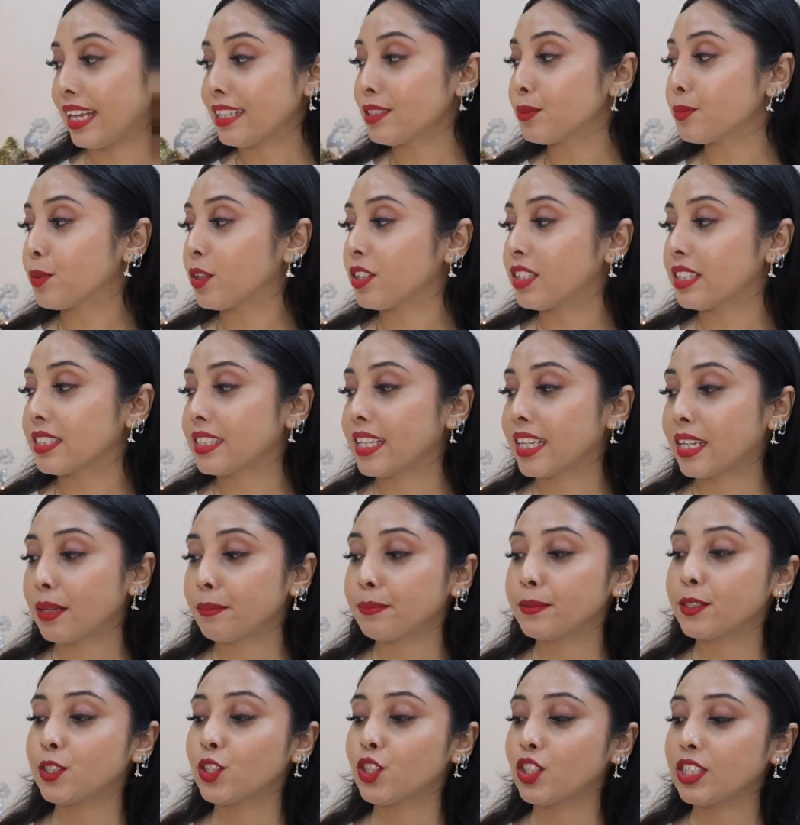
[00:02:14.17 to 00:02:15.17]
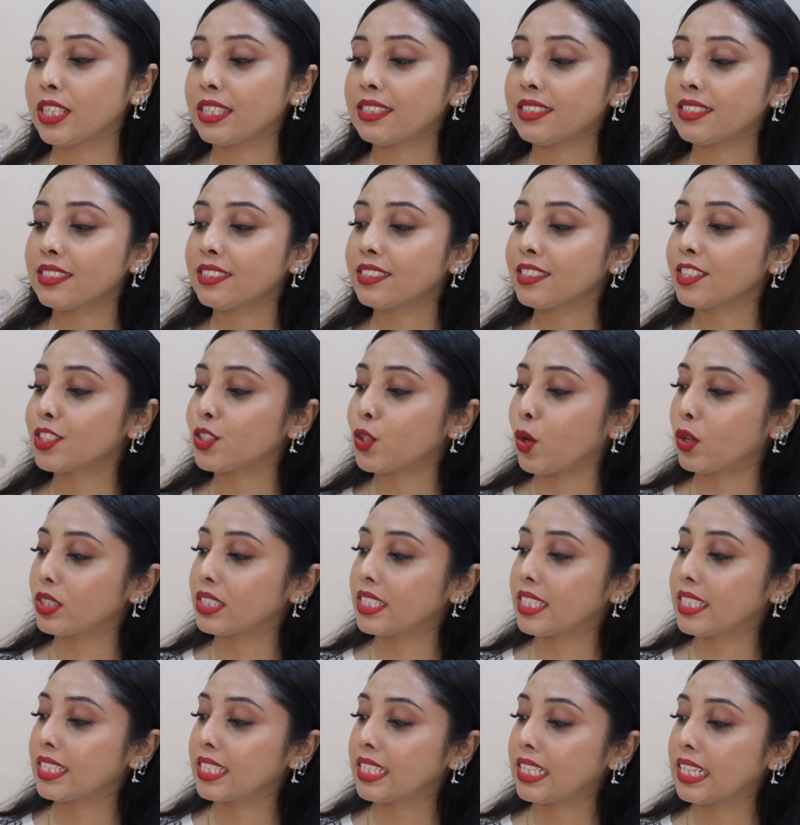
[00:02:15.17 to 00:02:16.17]
next product that I purchased is the Dot
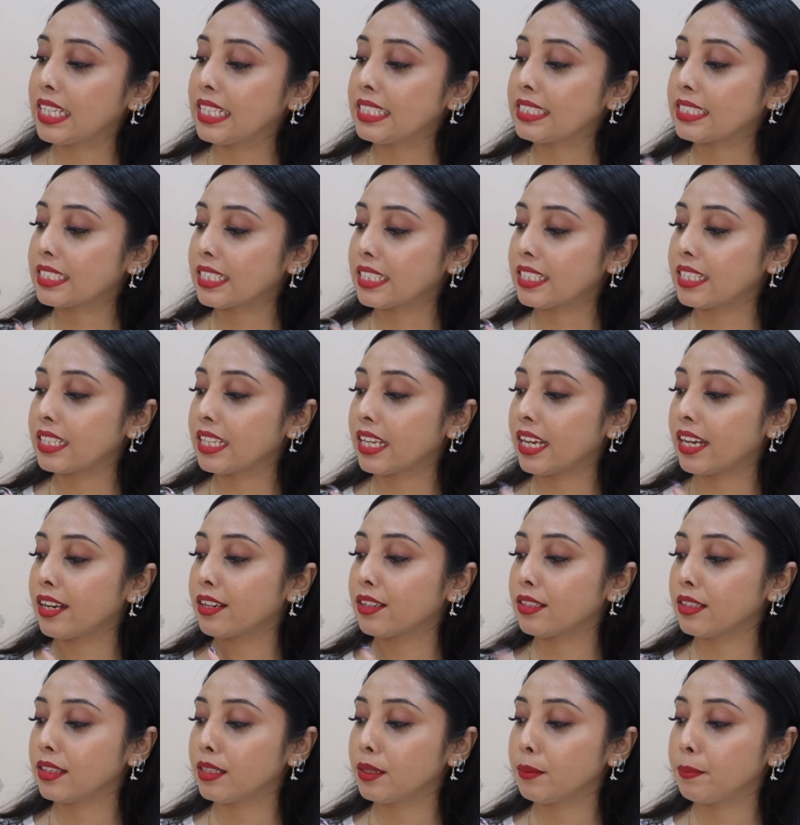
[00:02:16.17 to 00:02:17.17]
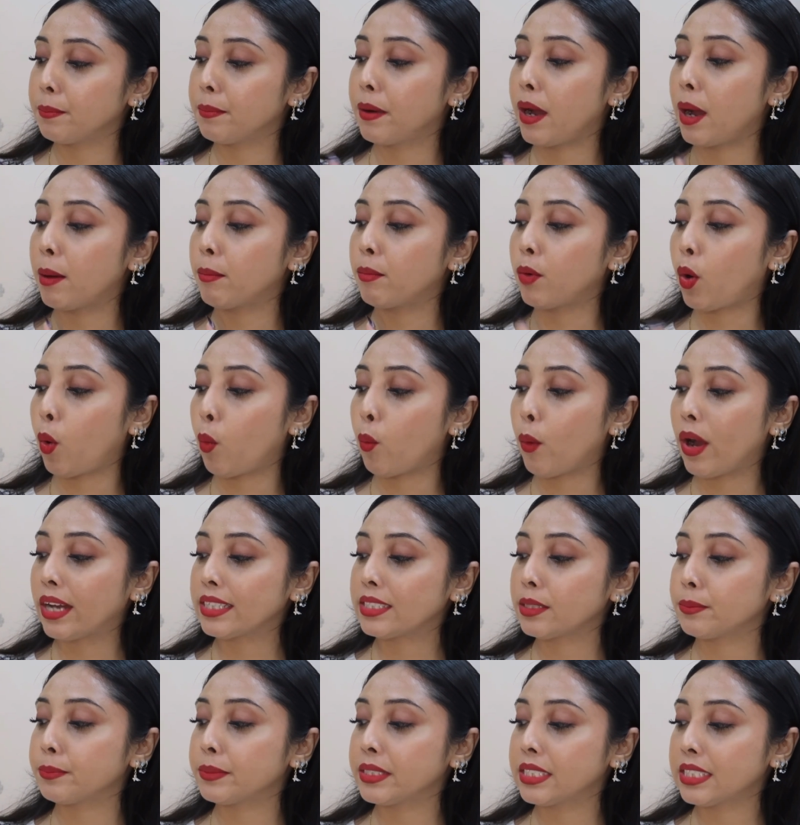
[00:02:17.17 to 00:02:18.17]
& Key Skincare Lip Balm
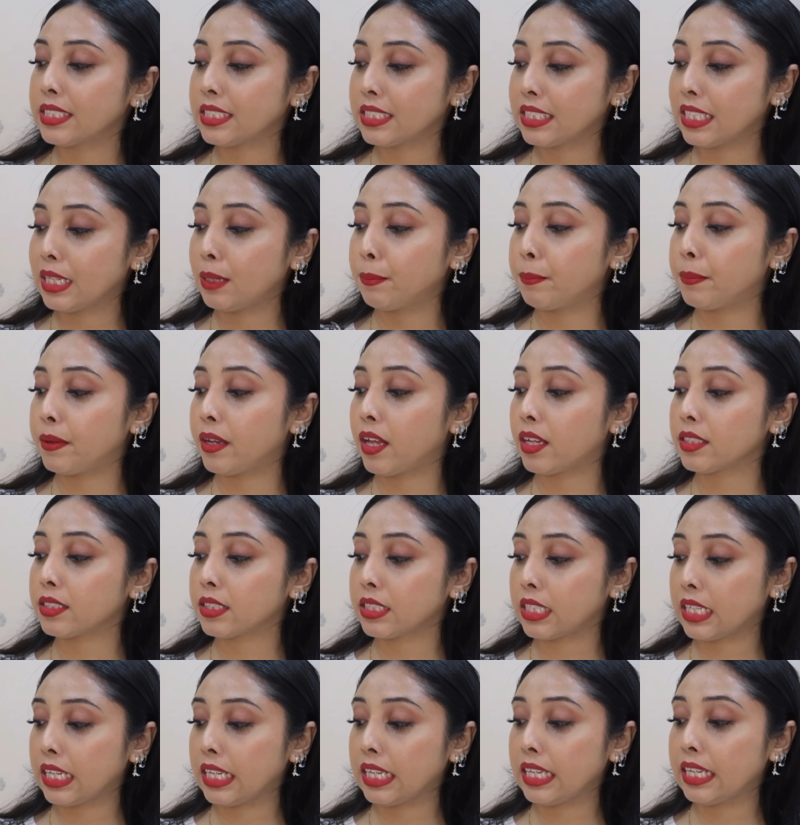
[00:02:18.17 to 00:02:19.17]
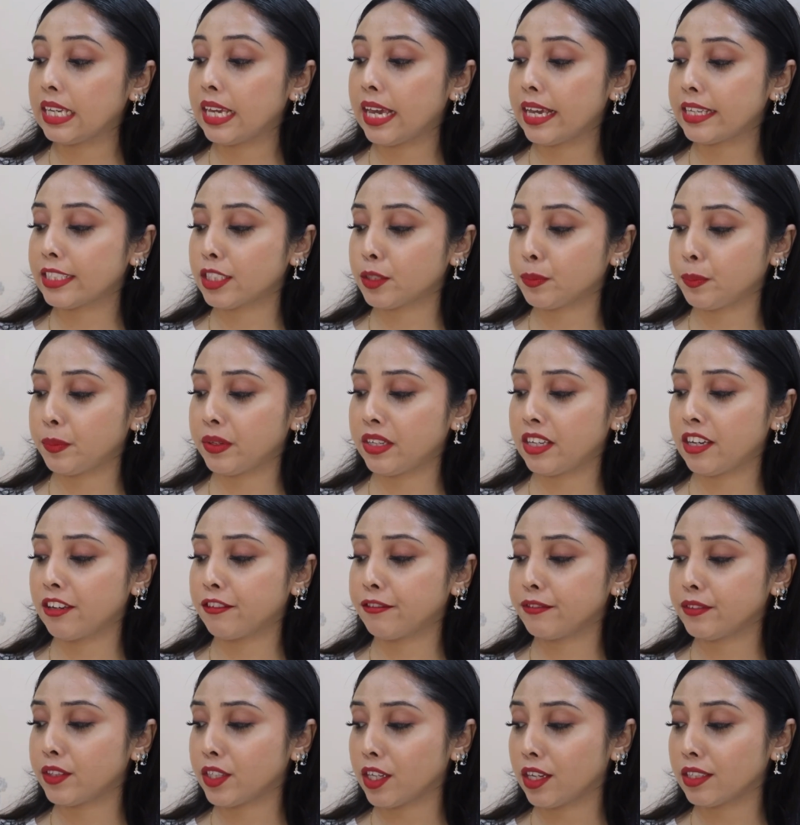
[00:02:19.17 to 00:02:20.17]
Vitamin C plus E
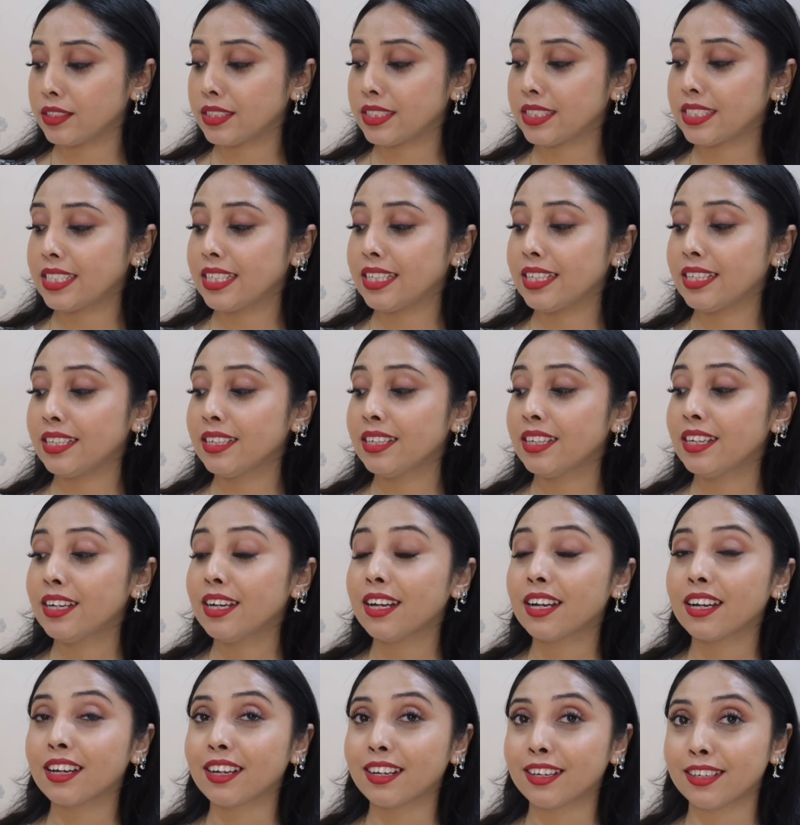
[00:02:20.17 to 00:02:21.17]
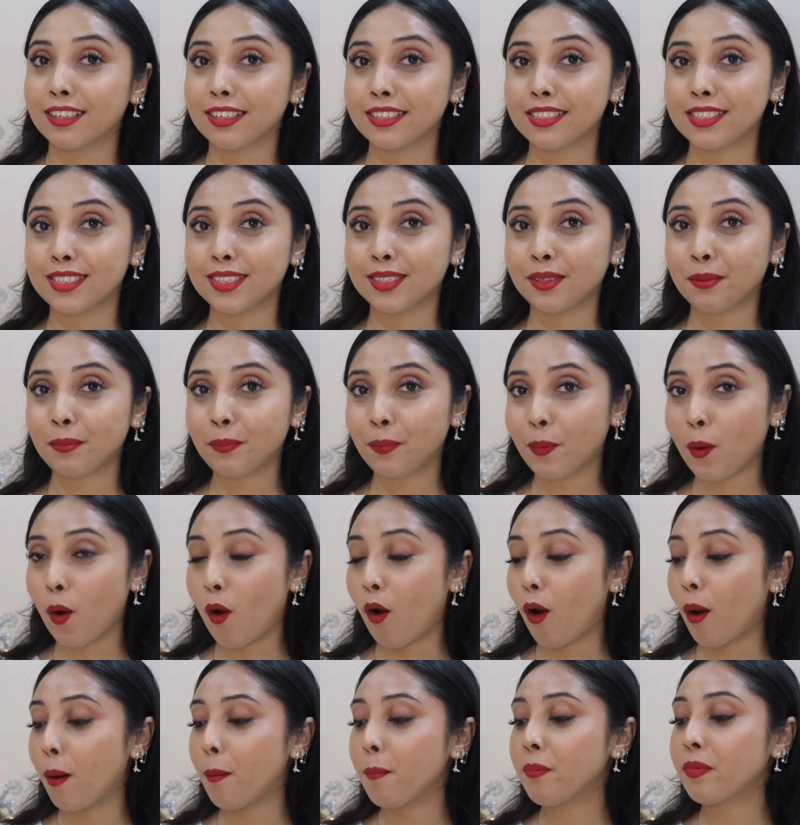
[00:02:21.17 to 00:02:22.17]
SPF 30 Glitter
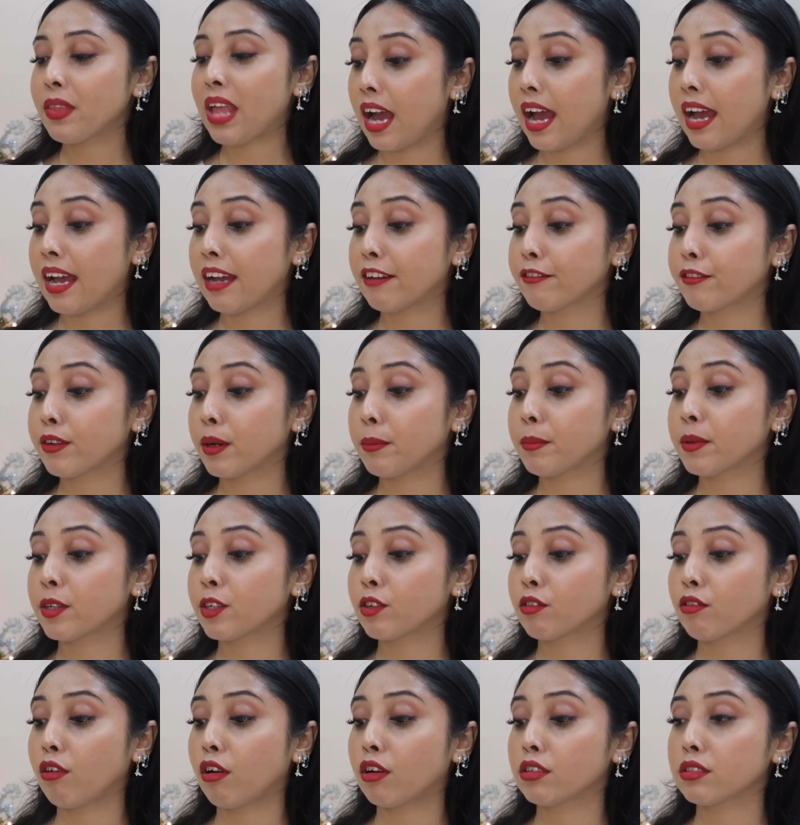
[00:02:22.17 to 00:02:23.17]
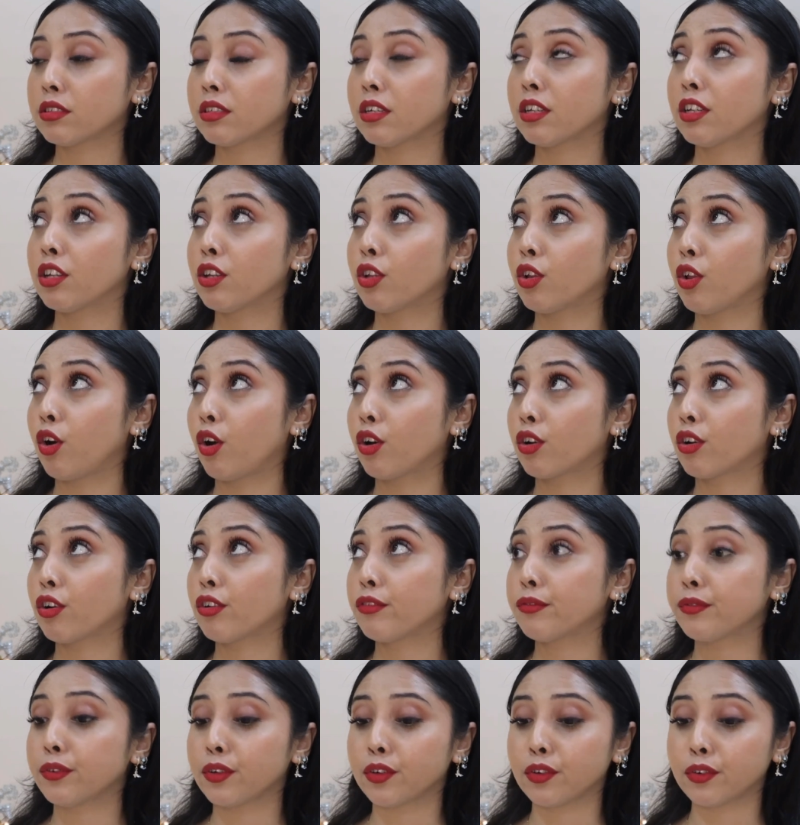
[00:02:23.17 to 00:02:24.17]
Balm. I have come across a lot
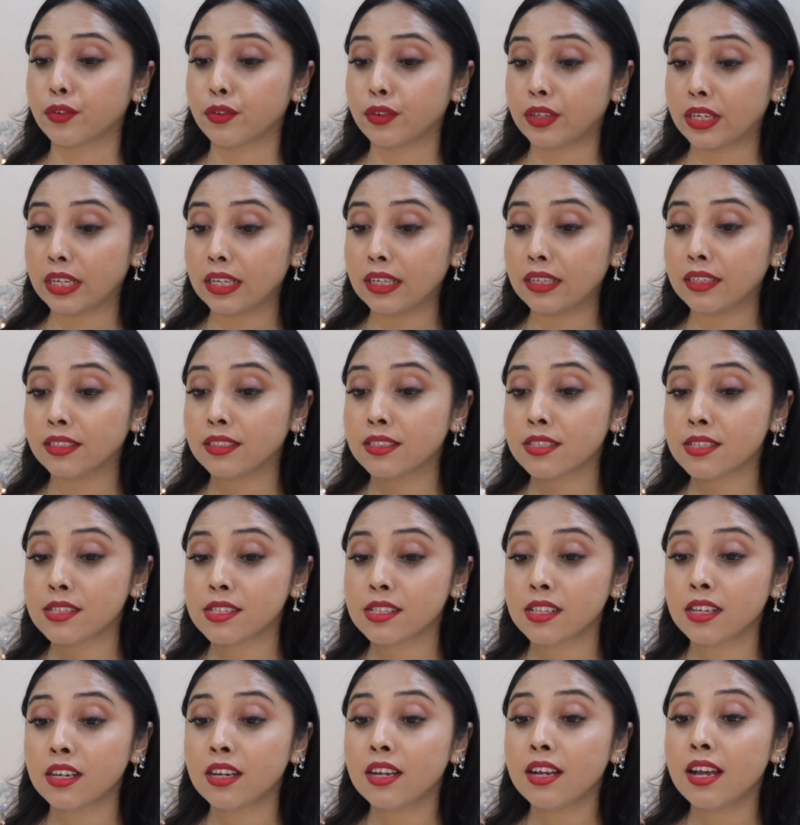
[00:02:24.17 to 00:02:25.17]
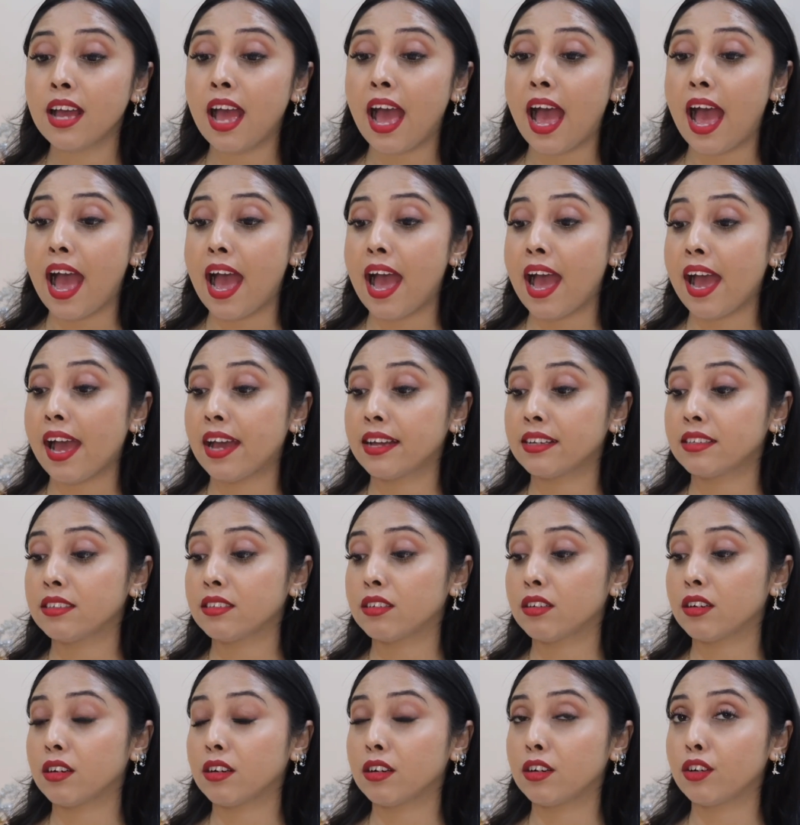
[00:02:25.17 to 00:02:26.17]
of reels and